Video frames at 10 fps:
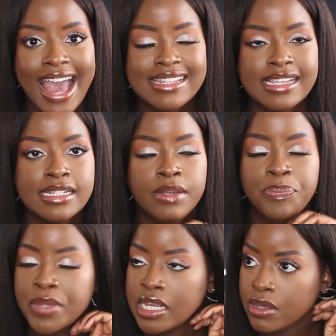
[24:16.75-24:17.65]
acid.
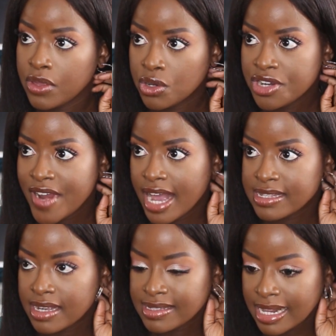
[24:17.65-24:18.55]
So the Ordinary
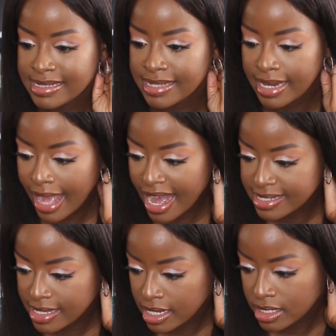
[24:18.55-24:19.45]
has a salicylic
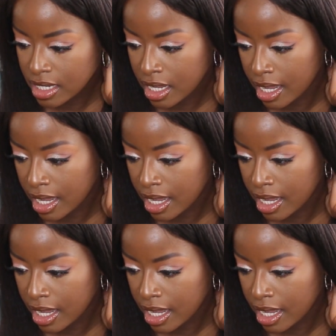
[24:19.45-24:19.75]
acid